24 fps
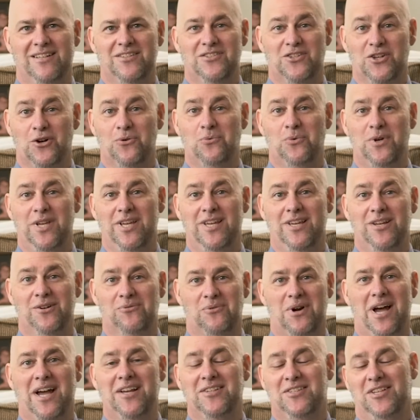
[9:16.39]
So we
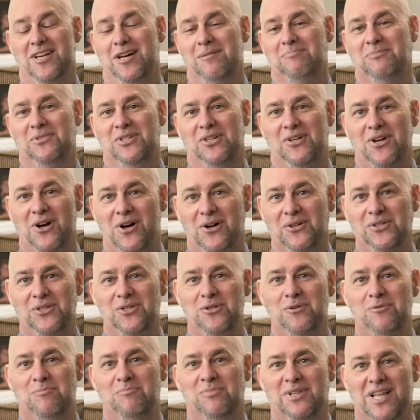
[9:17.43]
rise up to call
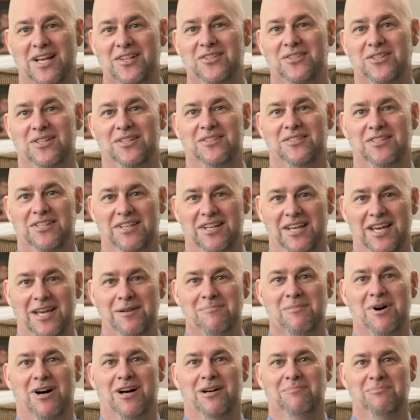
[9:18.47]
you blessed
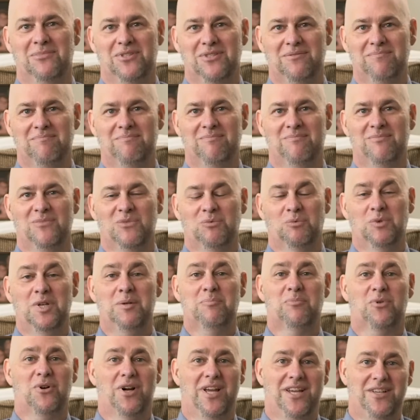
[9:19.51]
today, moms.
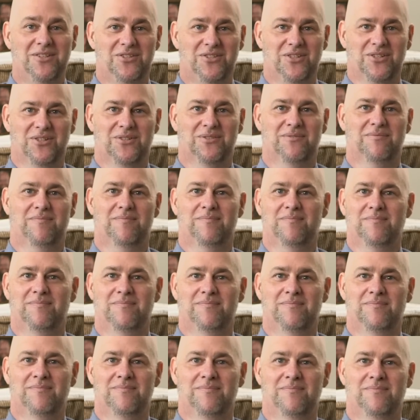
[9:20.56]
We praise you.
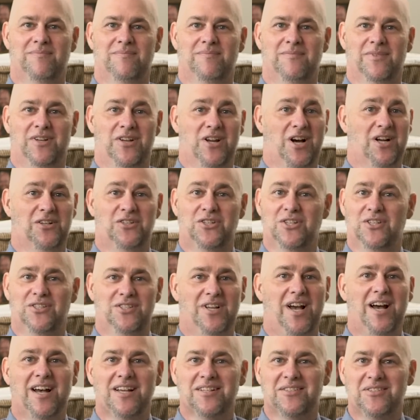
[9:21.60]
And not
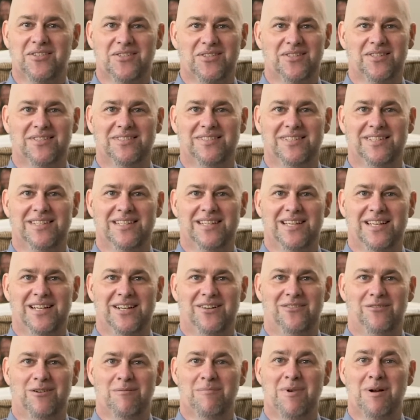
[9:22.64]
just us.
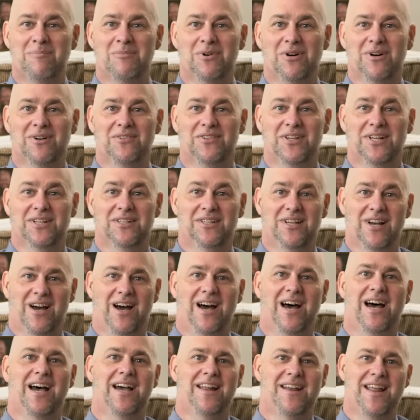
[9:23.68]
Remember that
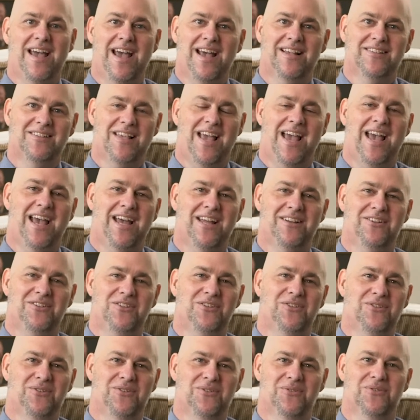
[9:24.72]
God has had
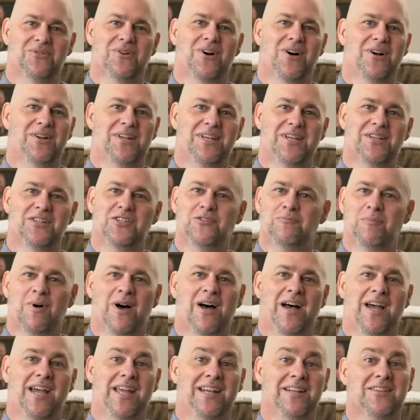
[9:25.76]
you on his
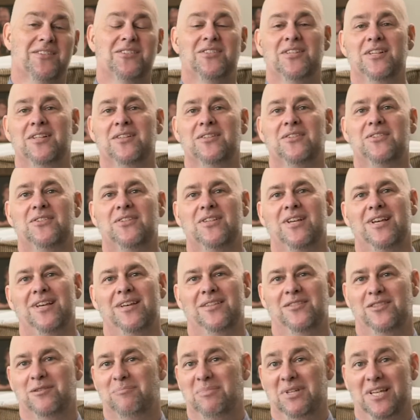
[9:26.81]
mind since
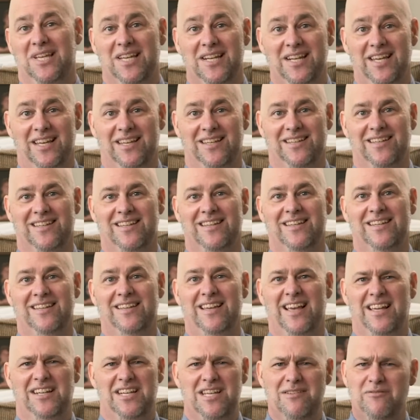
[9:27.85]
the beginning.
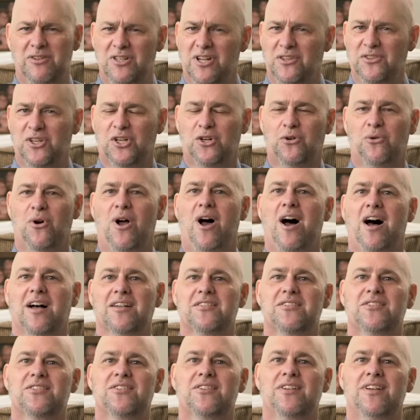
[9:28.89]
And even on the
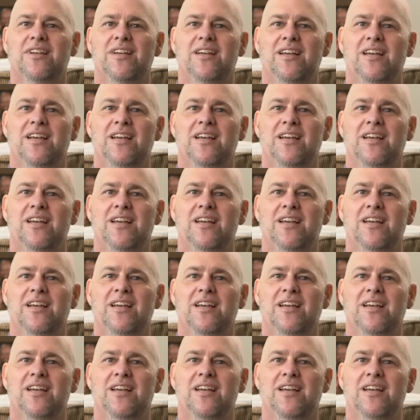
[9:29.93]
cross,